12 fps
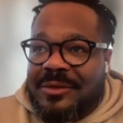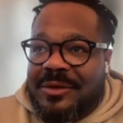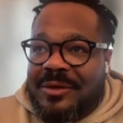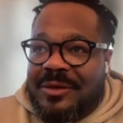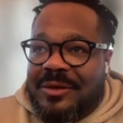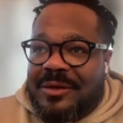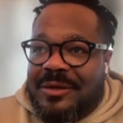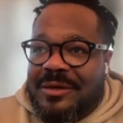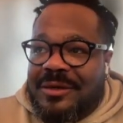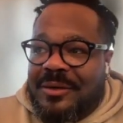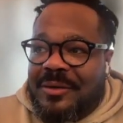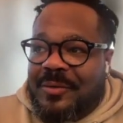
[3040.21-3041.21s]

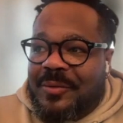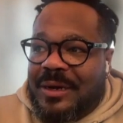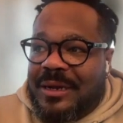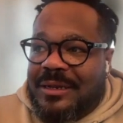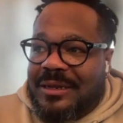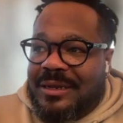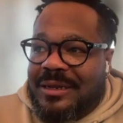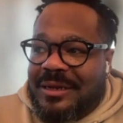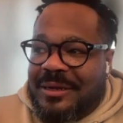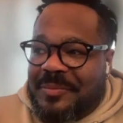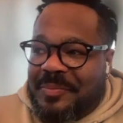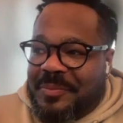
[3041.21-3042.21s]
uh, when
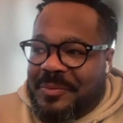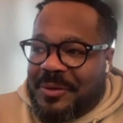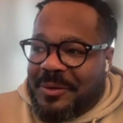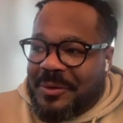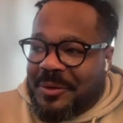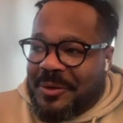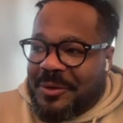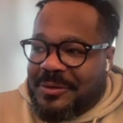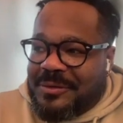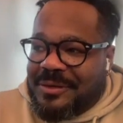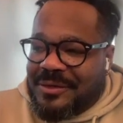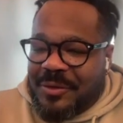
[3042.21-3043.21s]
uh, you
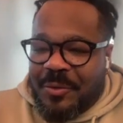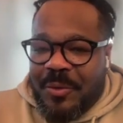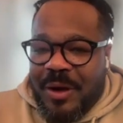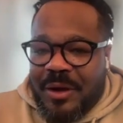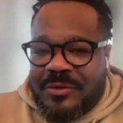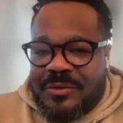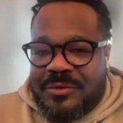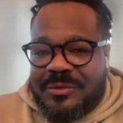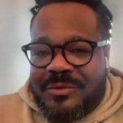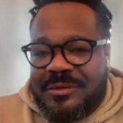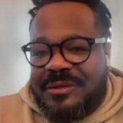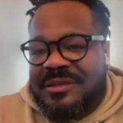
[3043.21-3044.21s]
know it doesn't work,
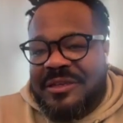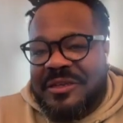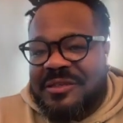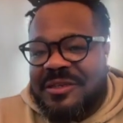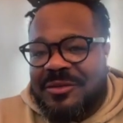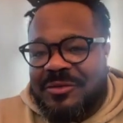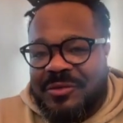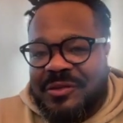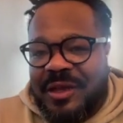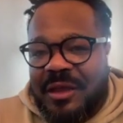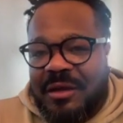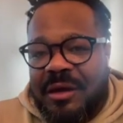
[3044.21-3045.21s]
you it's easy
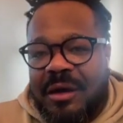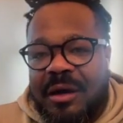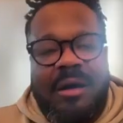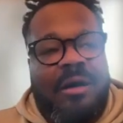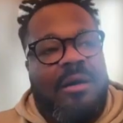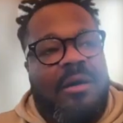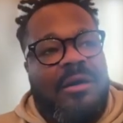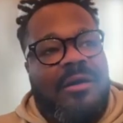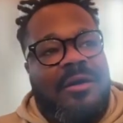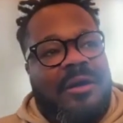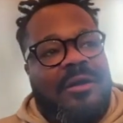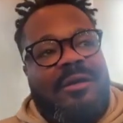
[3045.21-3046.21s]
to say,
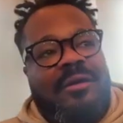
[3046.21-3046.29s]
oh,